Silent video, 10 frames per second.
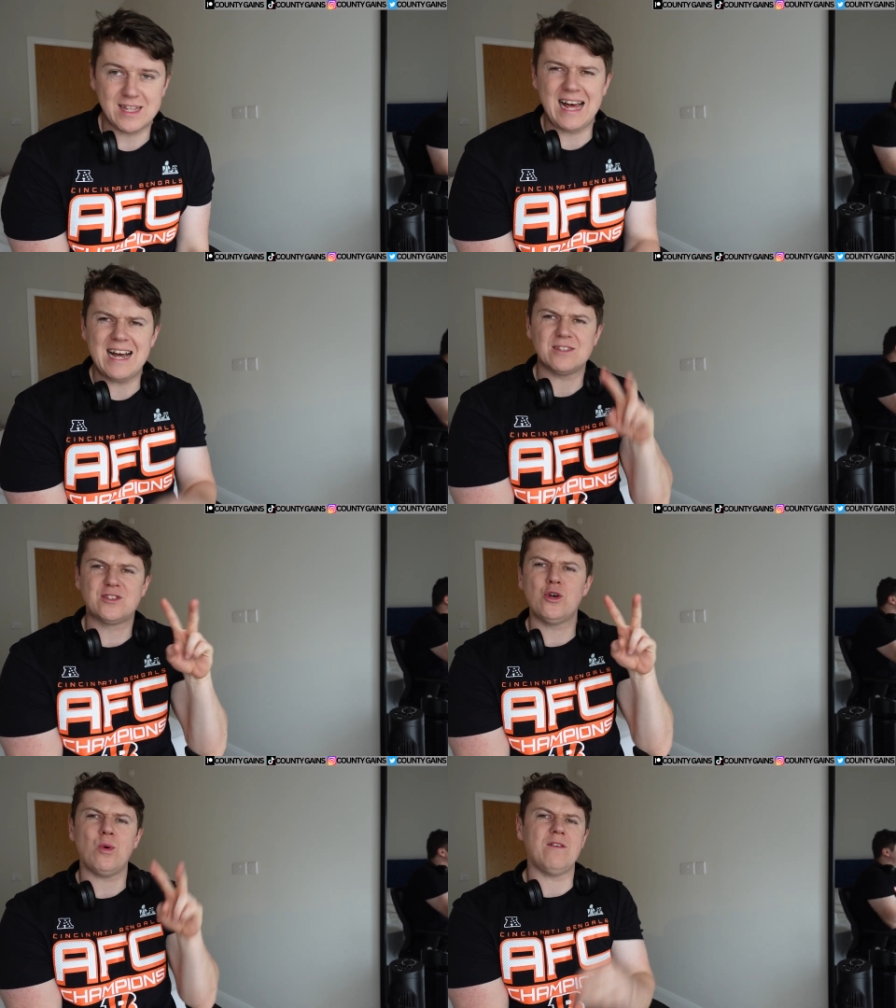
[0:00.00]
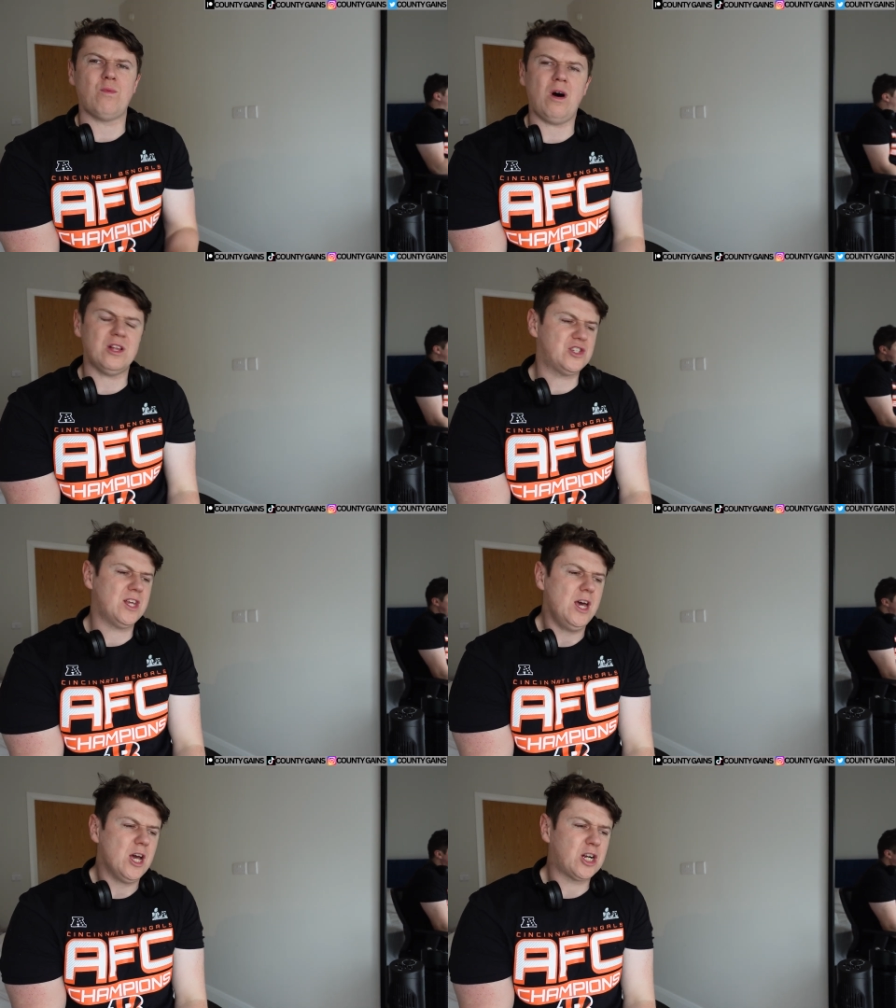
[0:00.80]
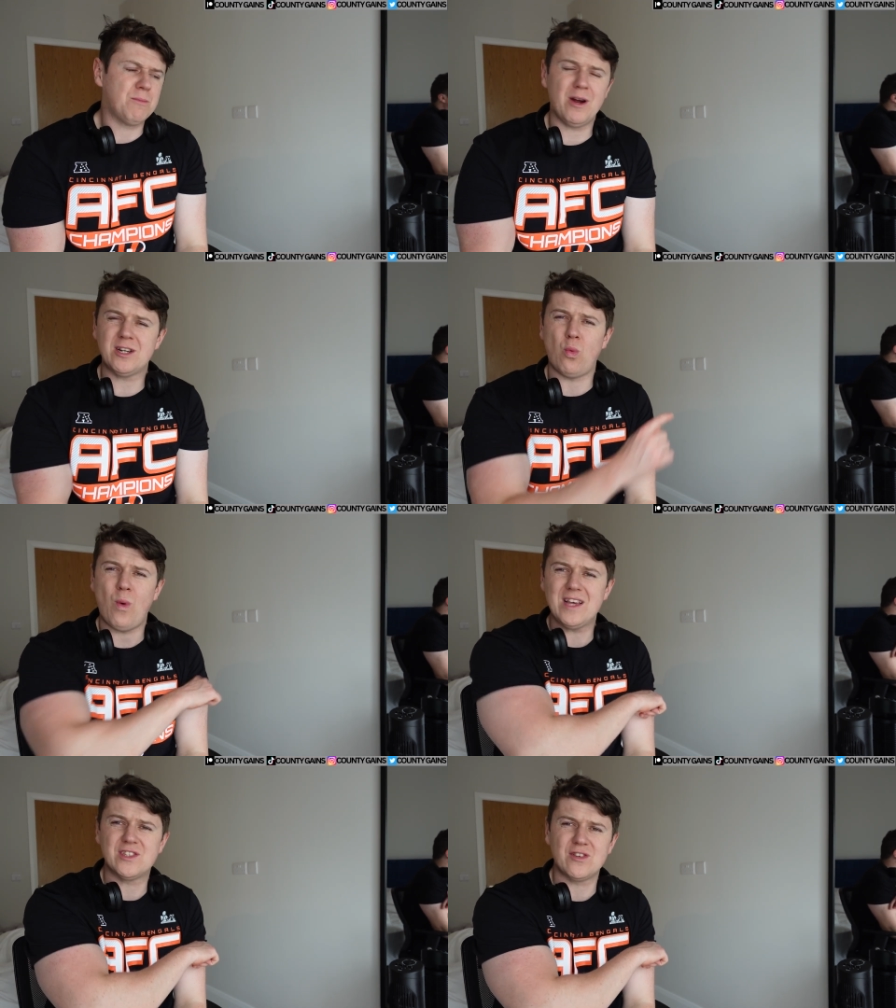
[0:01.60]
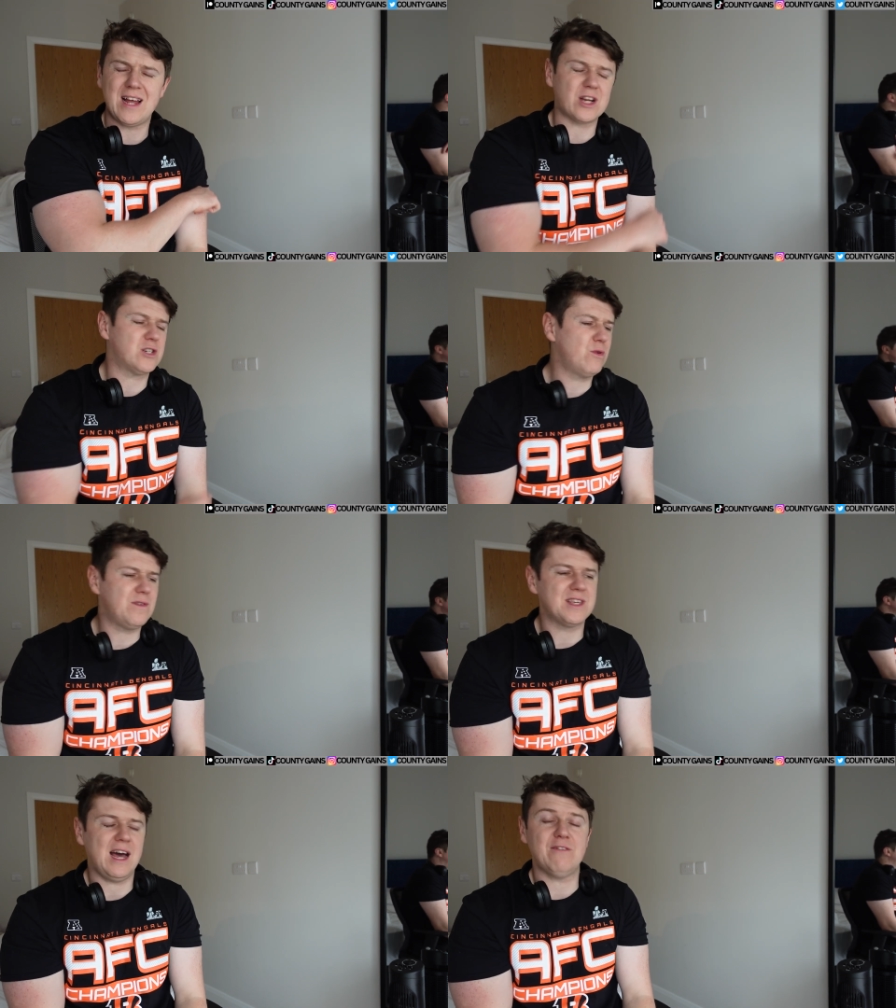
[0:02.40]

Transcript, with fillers: The last two I've watched, compared to Western action movies,